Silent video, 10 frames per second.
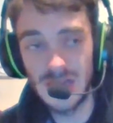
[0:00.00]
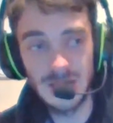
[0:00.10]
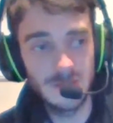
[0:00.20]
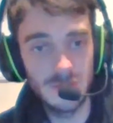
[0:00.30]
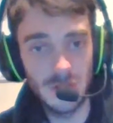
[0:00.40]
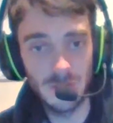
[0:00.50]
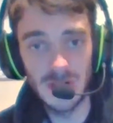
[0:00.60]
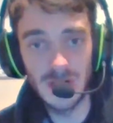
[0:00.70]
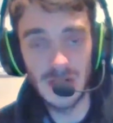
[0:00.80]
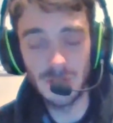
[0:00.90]
at rugby
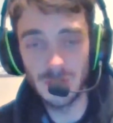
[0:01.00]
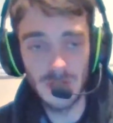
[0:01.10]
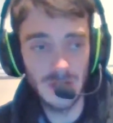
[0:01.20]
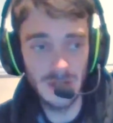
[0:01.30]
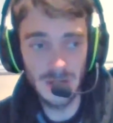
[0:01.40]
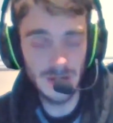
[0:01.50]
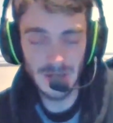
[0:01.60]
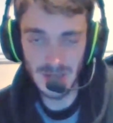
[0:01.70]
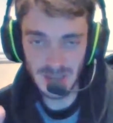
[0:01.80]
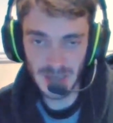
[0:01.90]
league level.
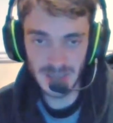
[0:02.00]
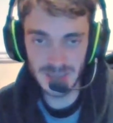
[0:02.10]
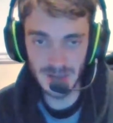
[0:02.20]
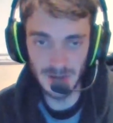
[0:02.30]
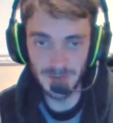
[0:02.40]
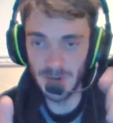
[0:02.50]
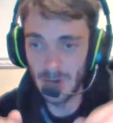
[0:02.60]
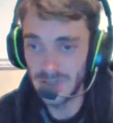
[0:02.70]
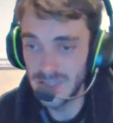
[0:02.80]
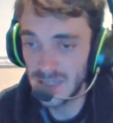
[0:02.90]
It's a
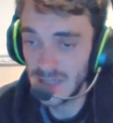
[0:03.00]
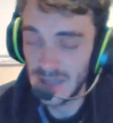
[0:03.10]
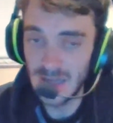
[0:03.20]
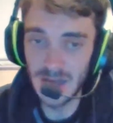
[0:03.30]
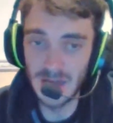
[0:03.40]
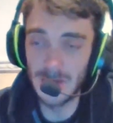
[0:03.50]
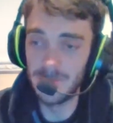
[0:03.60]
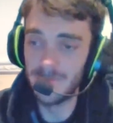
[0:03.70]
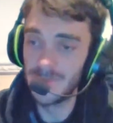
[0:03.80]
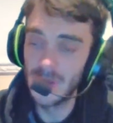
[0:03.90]
farce.
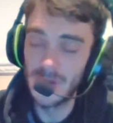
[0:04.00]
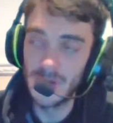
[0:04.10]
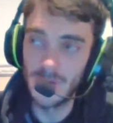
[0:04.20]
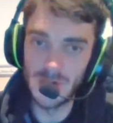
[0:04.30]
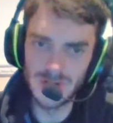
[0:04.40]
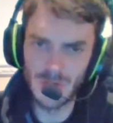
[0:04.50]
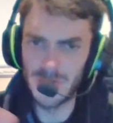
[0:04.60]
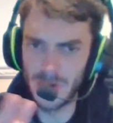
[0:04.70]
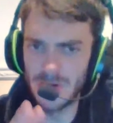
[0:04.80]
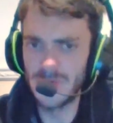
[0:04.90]
Whereas
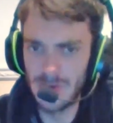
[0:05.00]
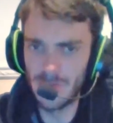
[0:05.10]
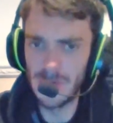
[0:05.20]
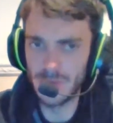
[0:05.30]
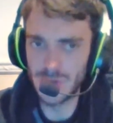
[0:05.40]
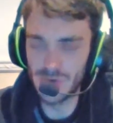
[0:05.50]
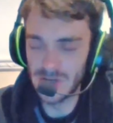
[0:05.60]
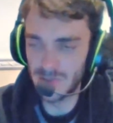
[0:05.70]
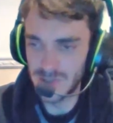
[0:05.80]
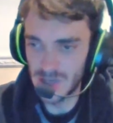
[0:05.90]
rugby union, they're a bit more
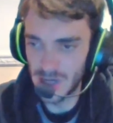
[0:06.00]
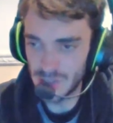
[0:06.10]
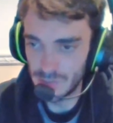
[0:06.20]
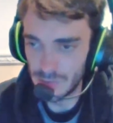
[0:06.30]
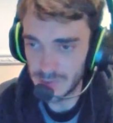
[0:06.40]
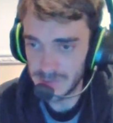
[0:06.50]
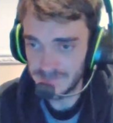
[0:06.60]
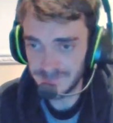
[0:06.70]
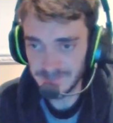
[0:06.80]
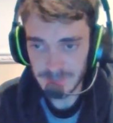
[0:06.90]
strict on the selection rules.
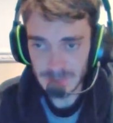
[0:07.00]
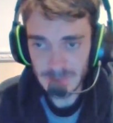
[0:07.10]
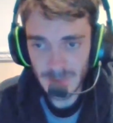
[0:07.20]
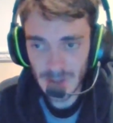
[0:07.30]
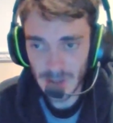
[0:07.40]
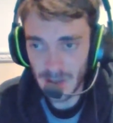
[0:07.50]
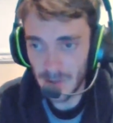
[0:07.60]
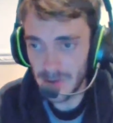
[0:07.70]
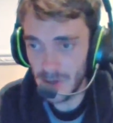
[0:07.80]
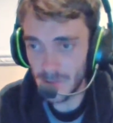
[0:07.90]

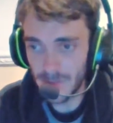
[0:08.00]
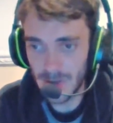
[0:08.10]
But no,